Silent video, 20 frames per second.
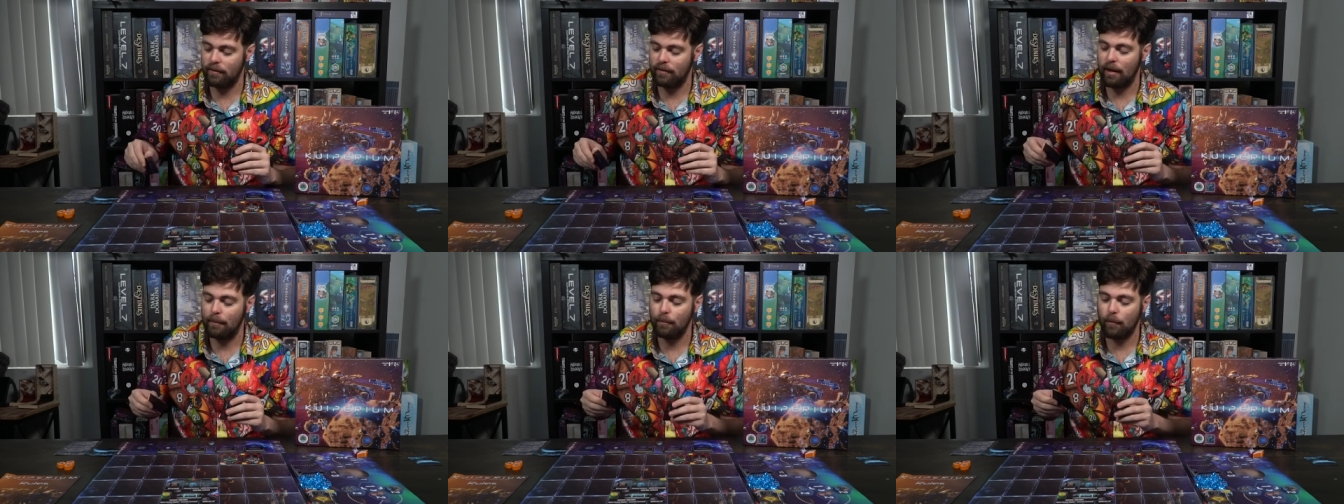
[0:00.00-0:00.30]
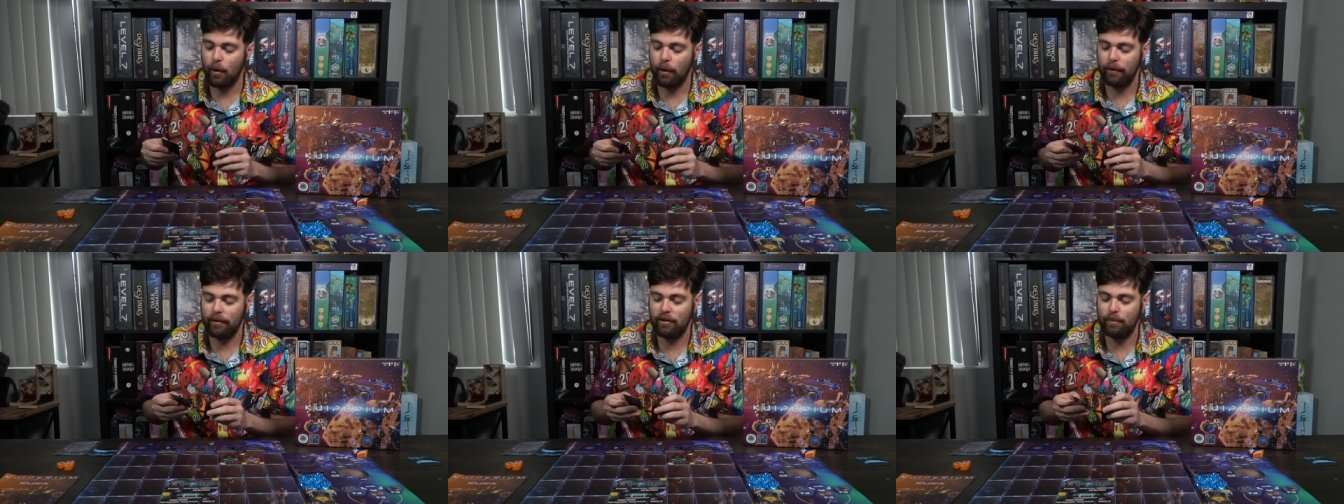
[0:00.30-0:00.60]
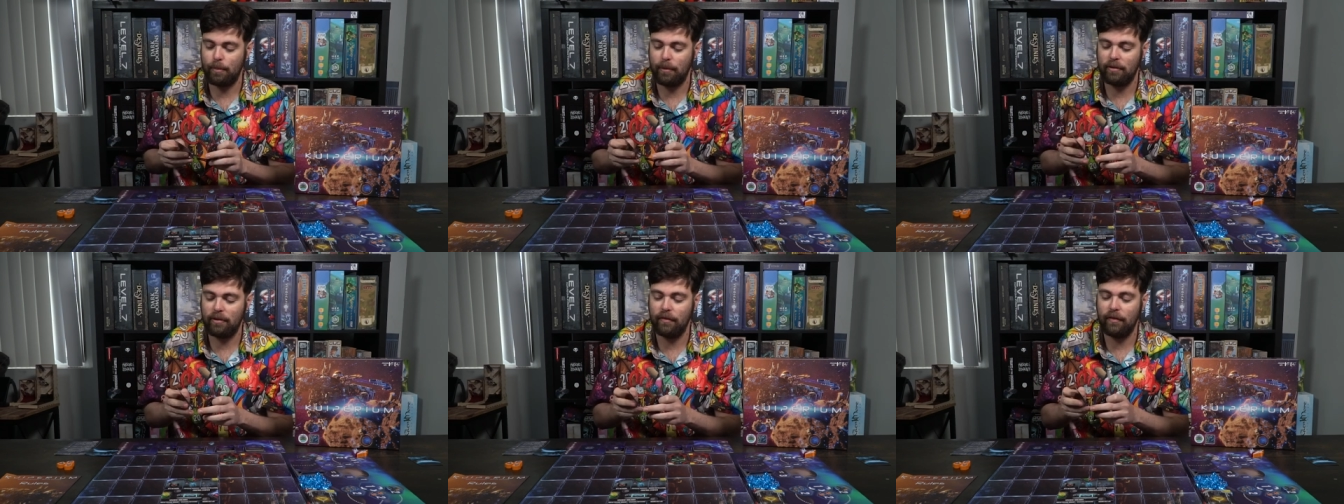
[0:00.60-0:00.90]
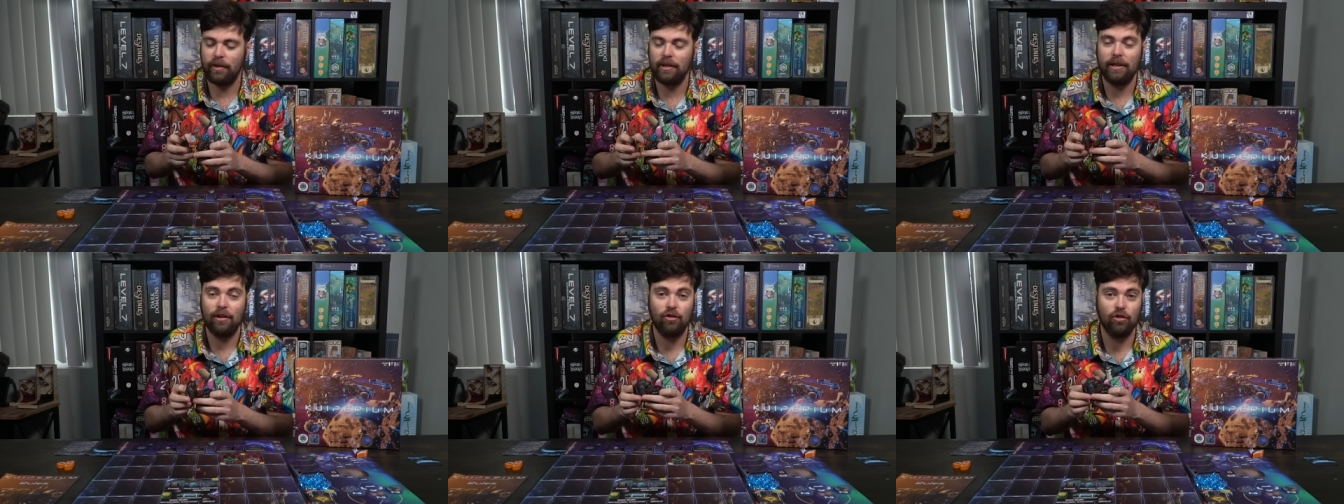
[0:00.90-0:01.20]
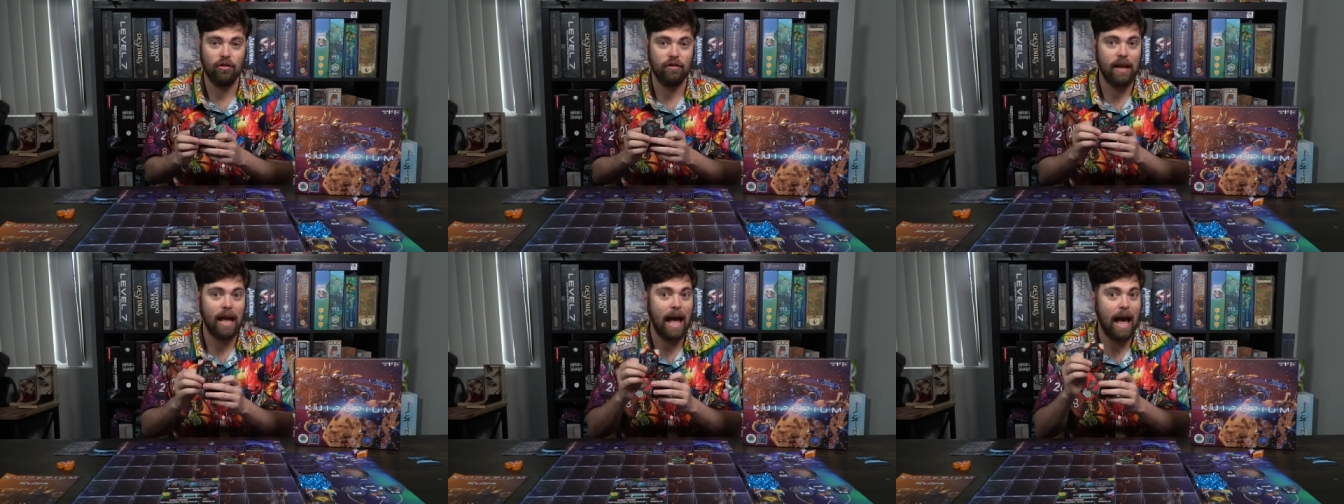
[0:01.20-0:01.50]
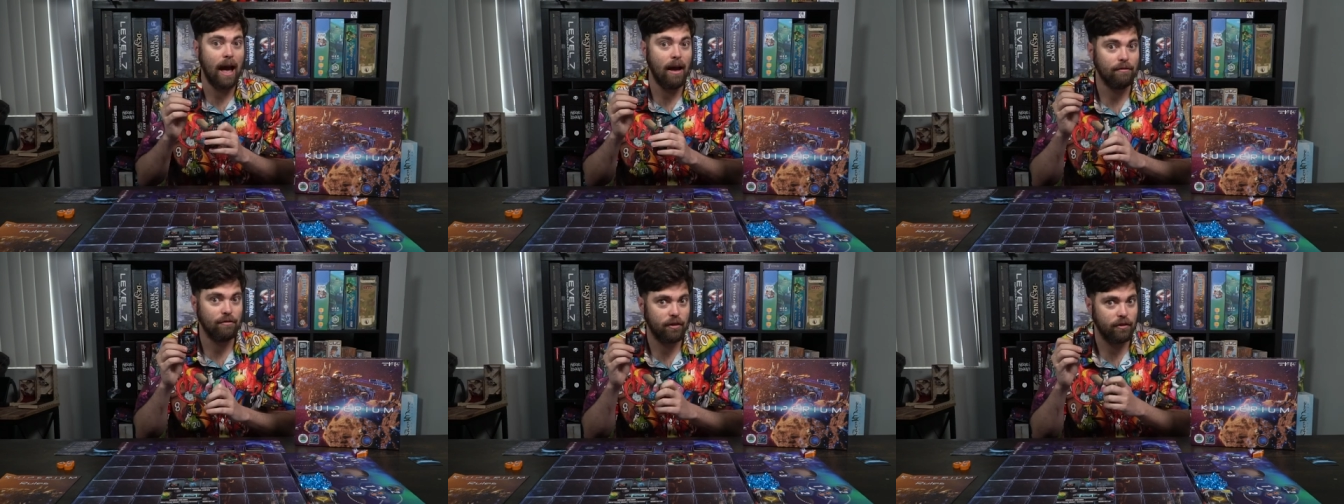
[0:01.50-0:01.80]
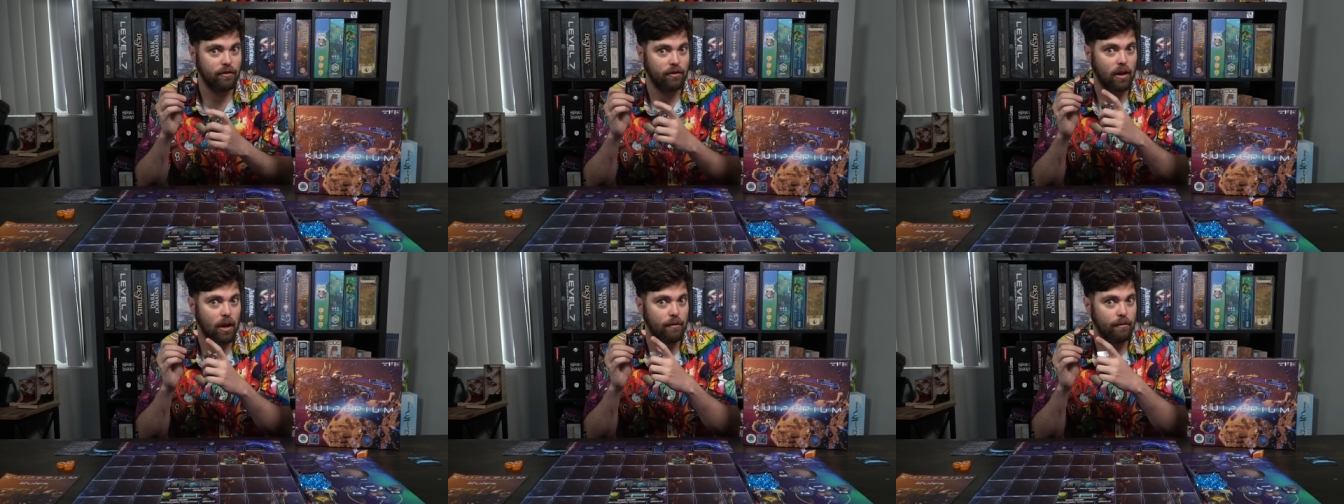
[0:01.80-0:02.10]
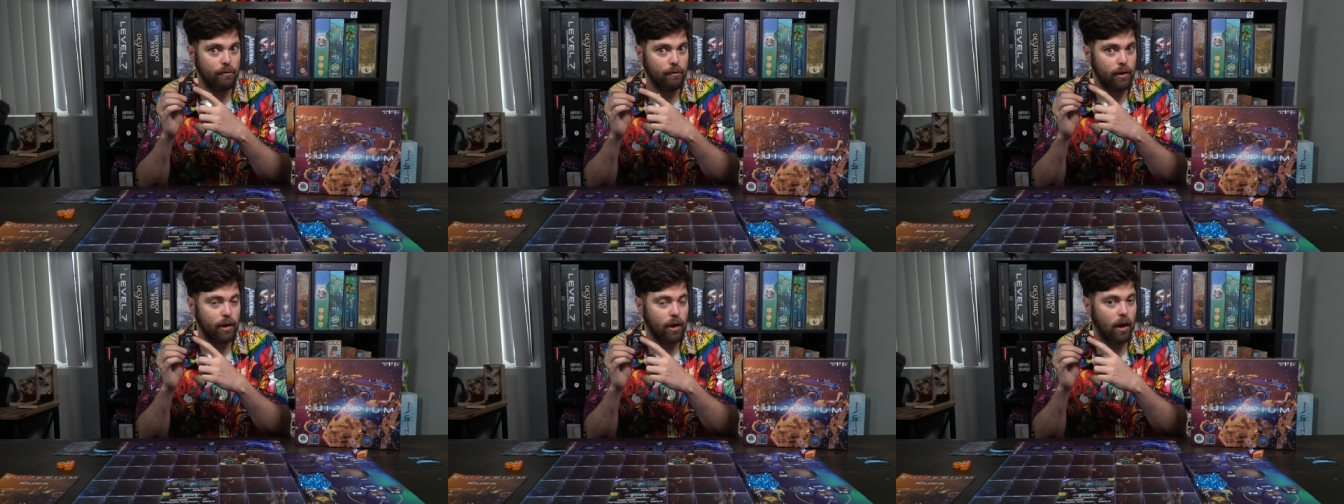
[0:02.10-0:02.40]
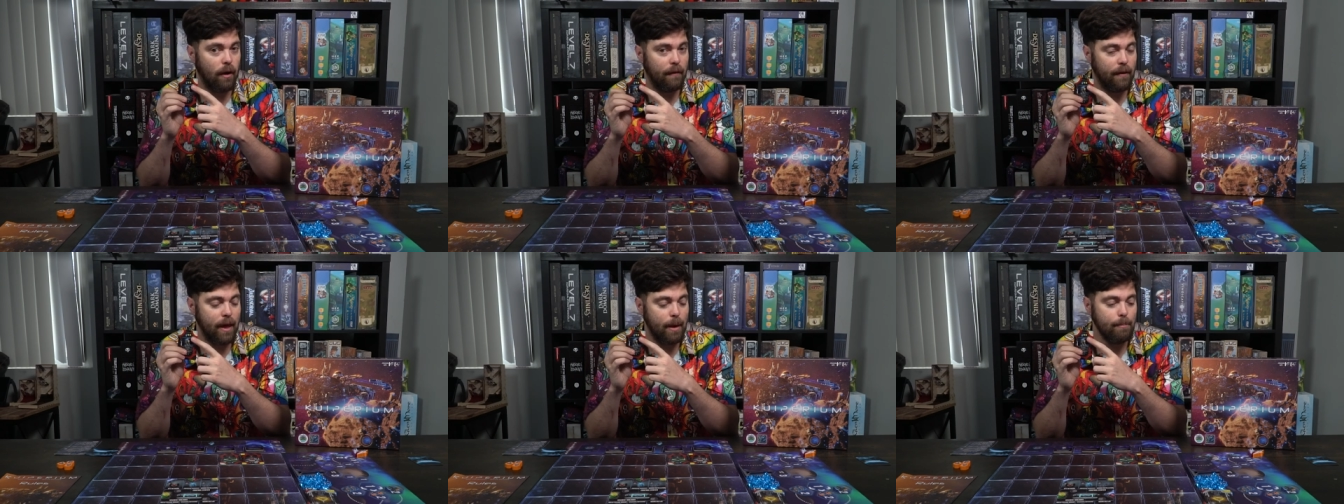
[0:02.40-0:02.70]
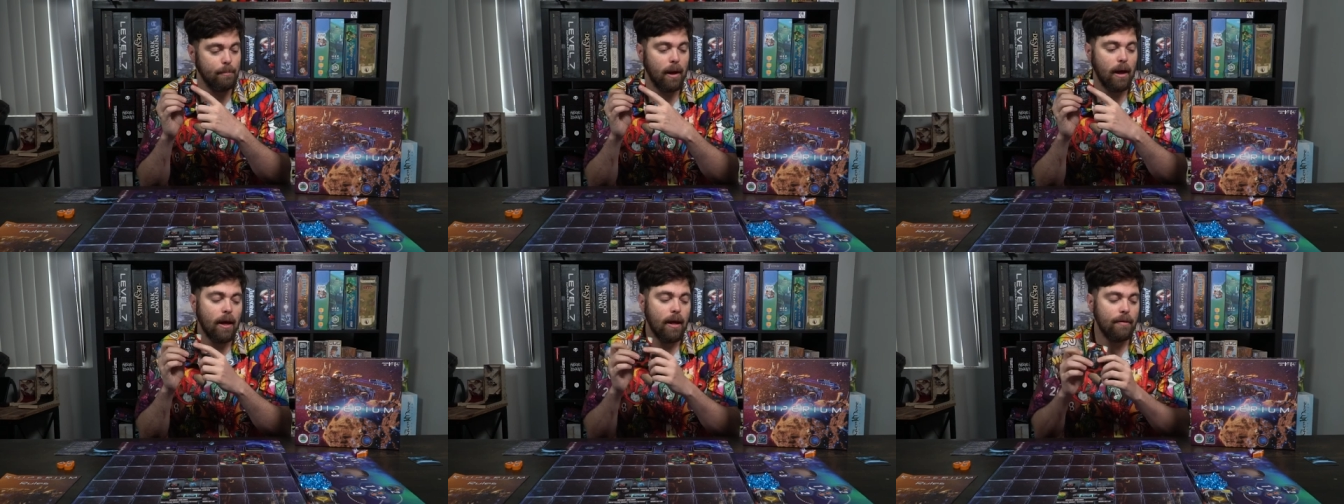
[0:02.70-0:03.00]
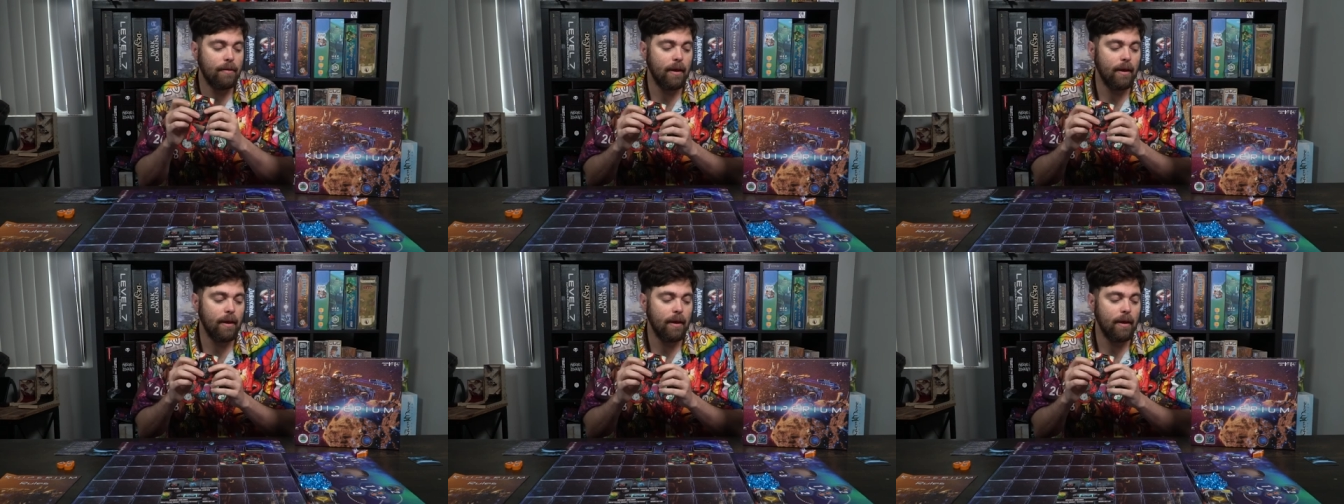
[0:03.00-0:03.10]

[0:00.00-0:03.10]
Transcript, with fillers: Some cards specifically just have discovery on them,